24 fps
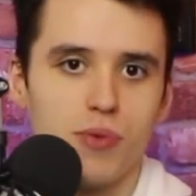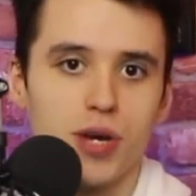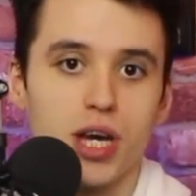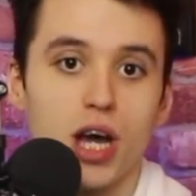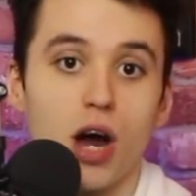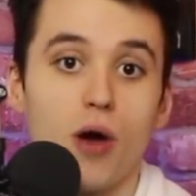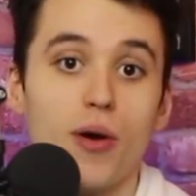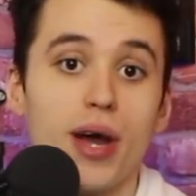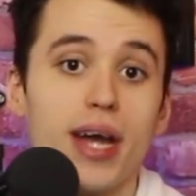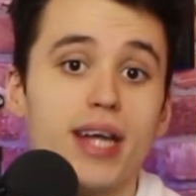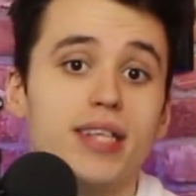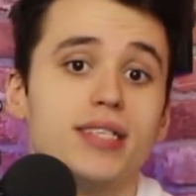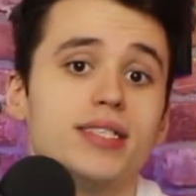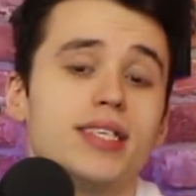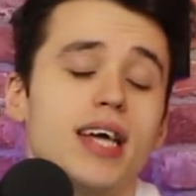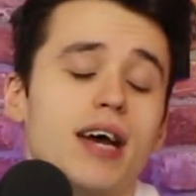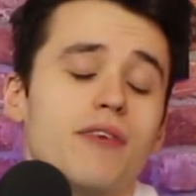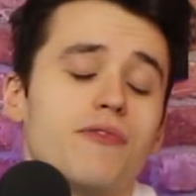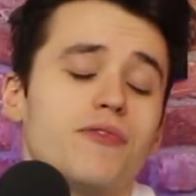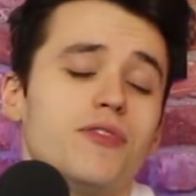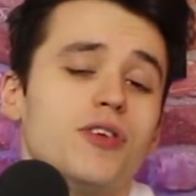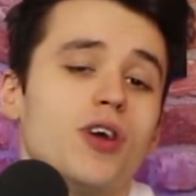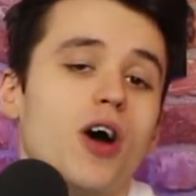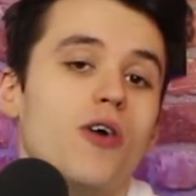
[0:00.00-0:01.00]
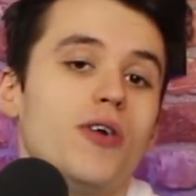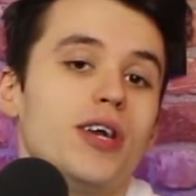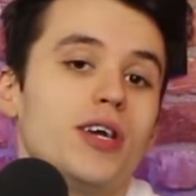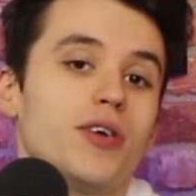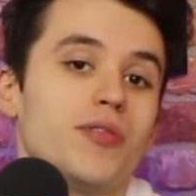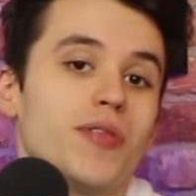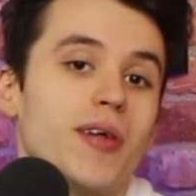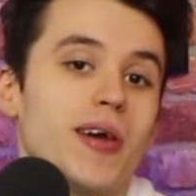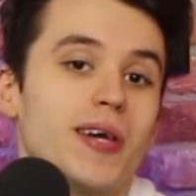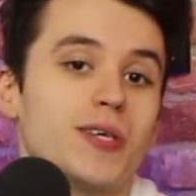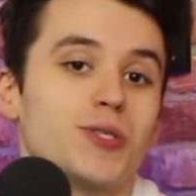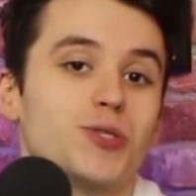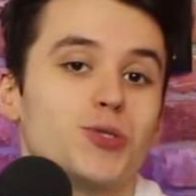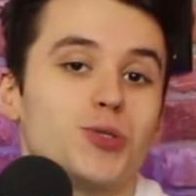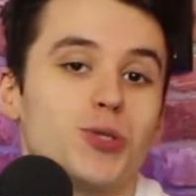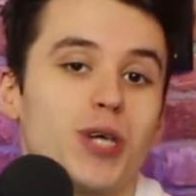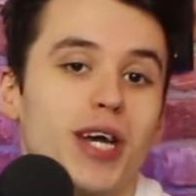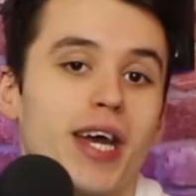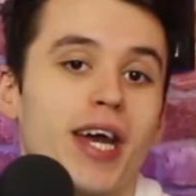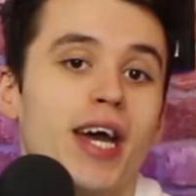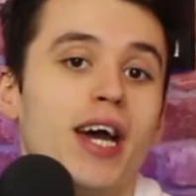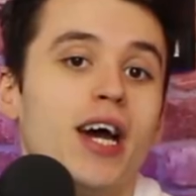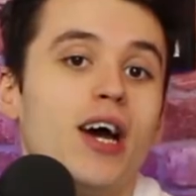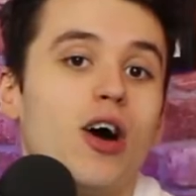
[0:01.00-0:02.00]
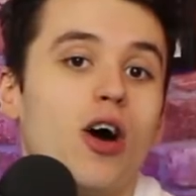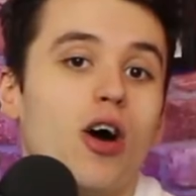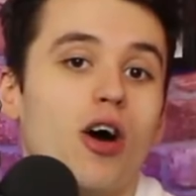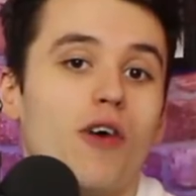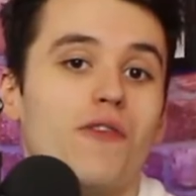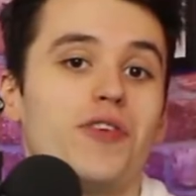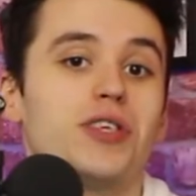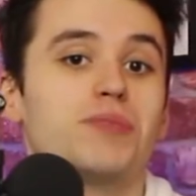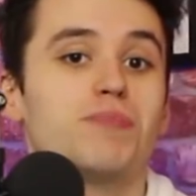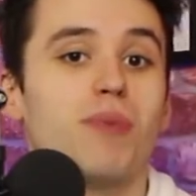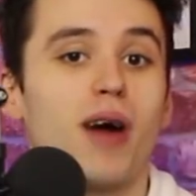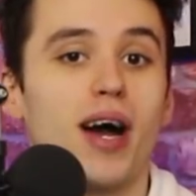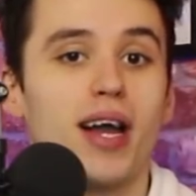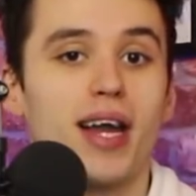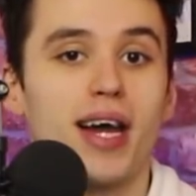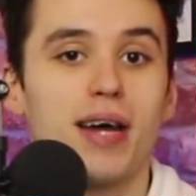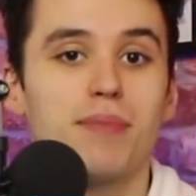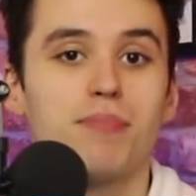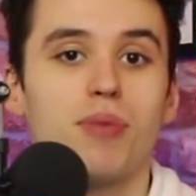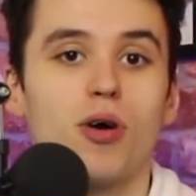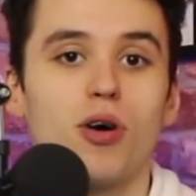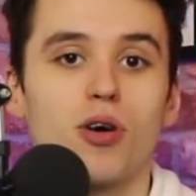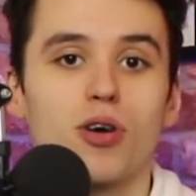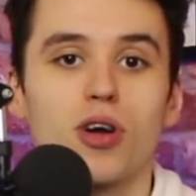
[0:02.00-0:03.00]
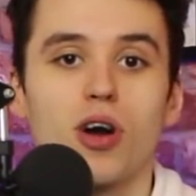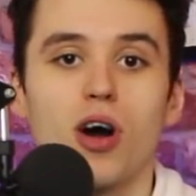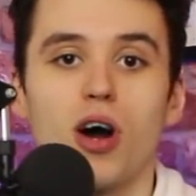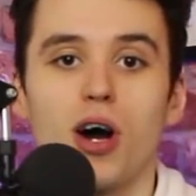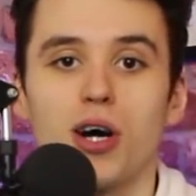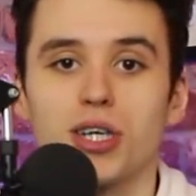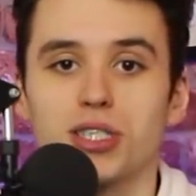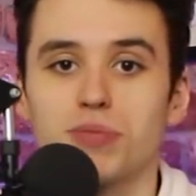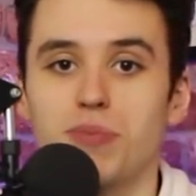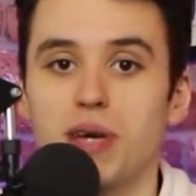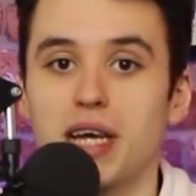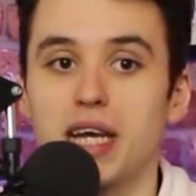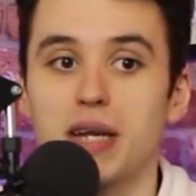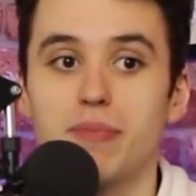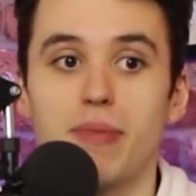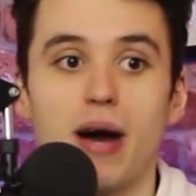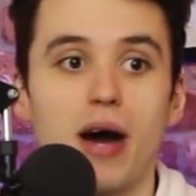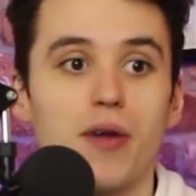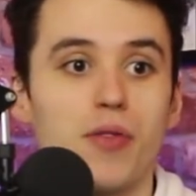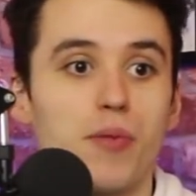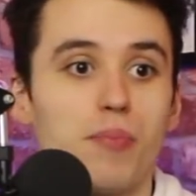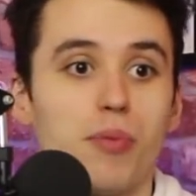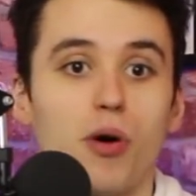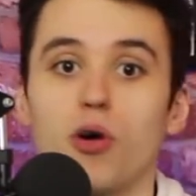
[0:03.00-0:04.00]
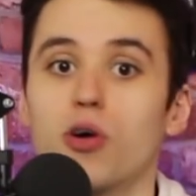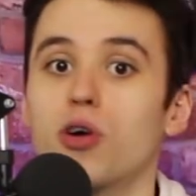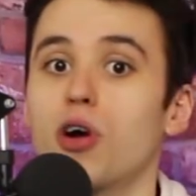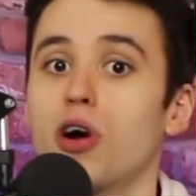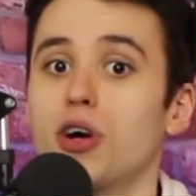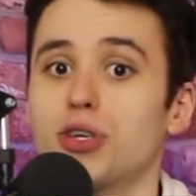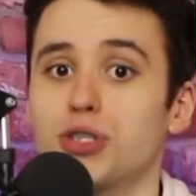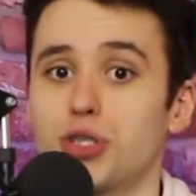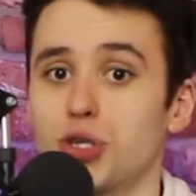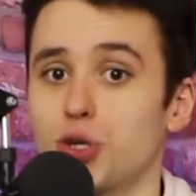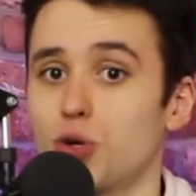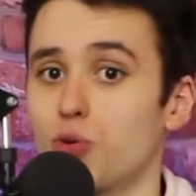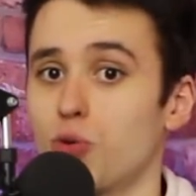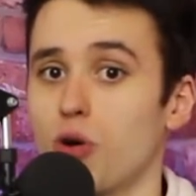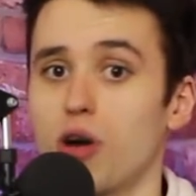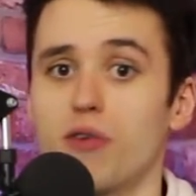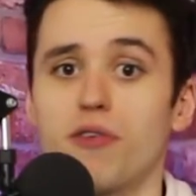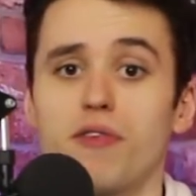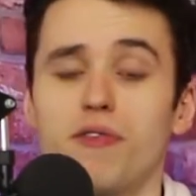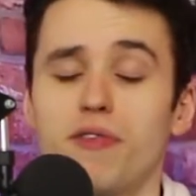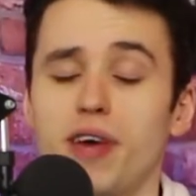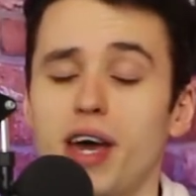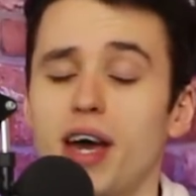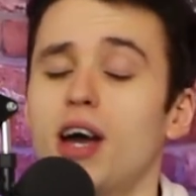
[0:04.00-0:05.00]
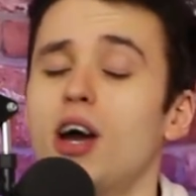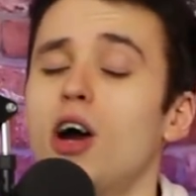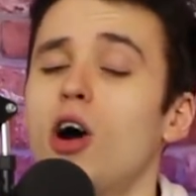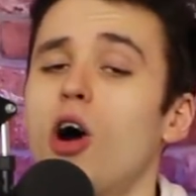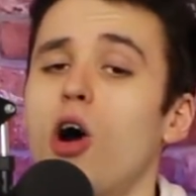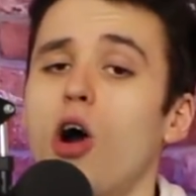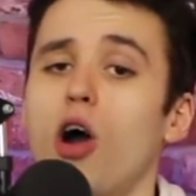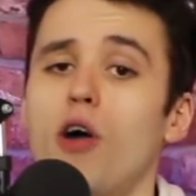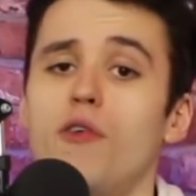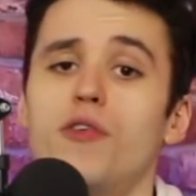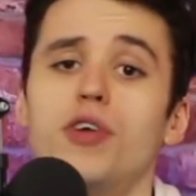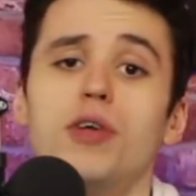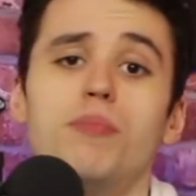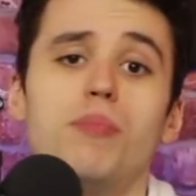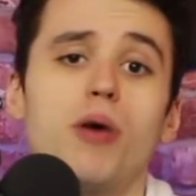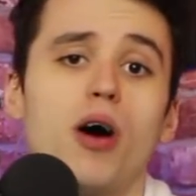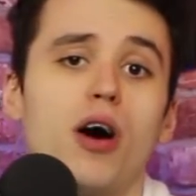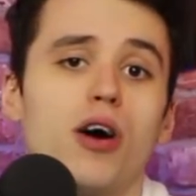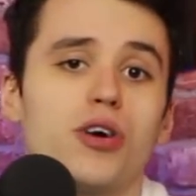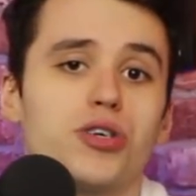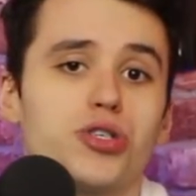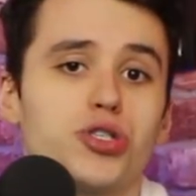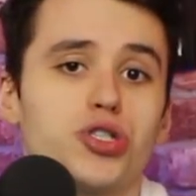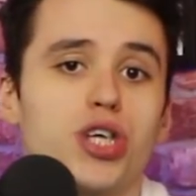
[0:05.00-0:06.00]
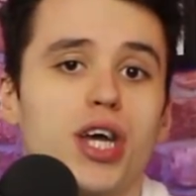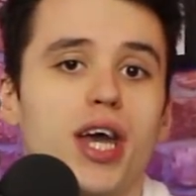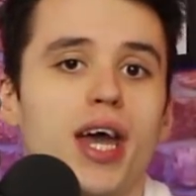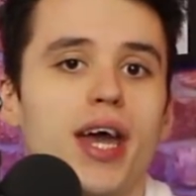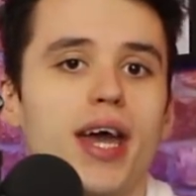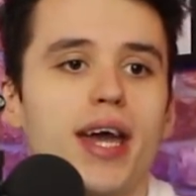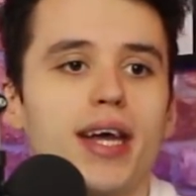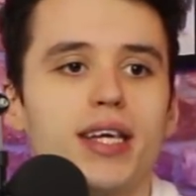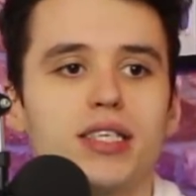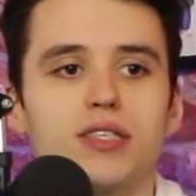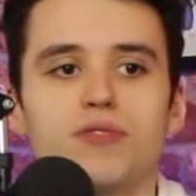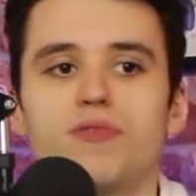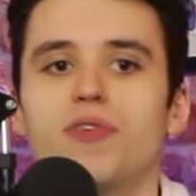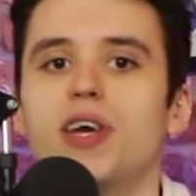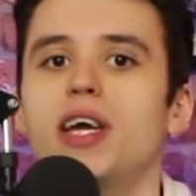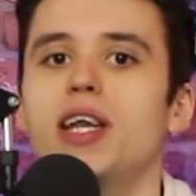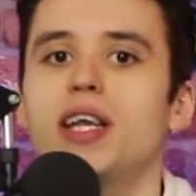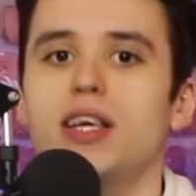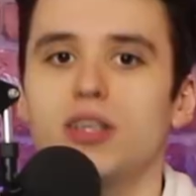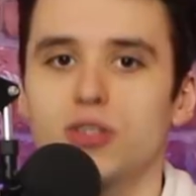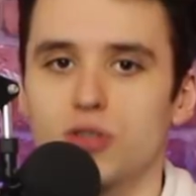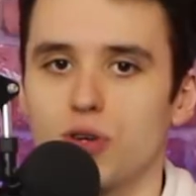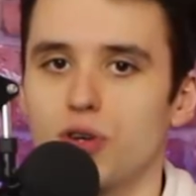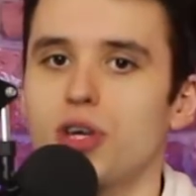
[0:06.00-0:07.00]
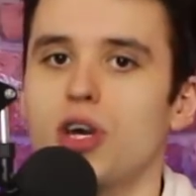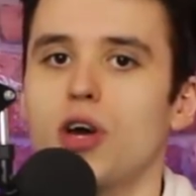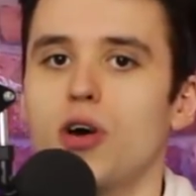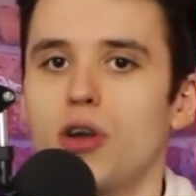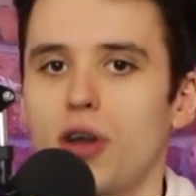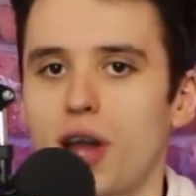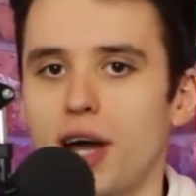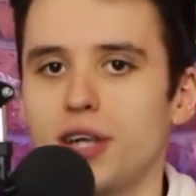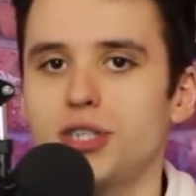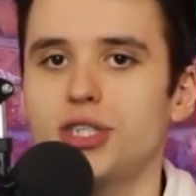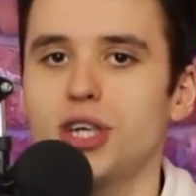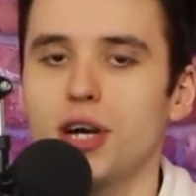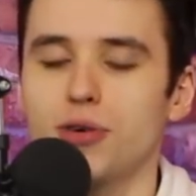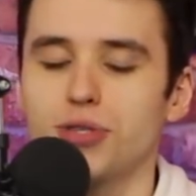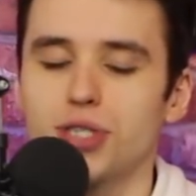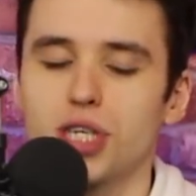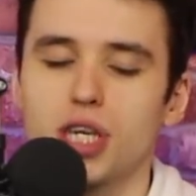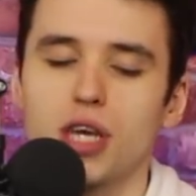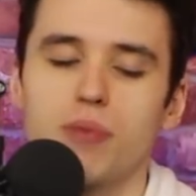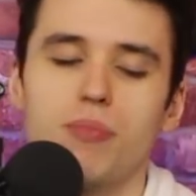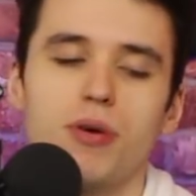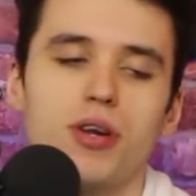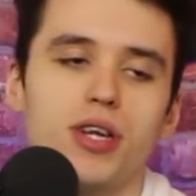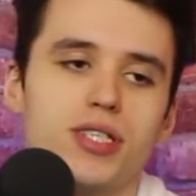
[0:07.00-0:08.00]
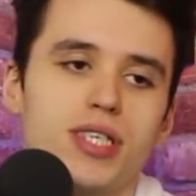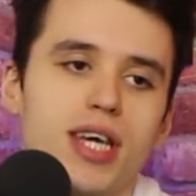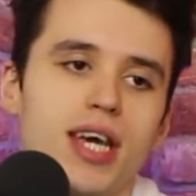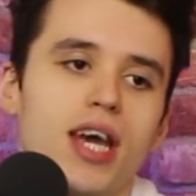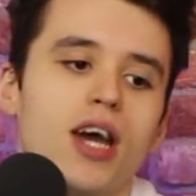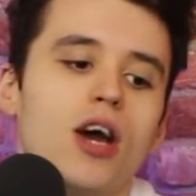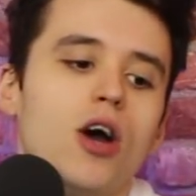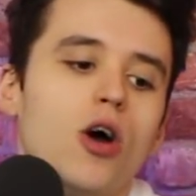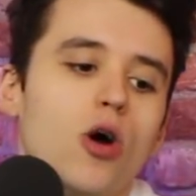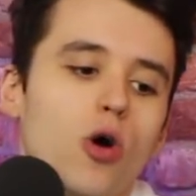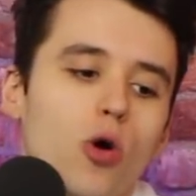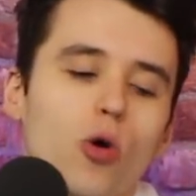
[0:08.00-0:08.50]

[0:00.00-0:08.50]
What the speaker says: We go in depth not only on the history of his Byline podcast, speaking about the podcast, the growth of it over the past year, his feelings on the online Chelsea community,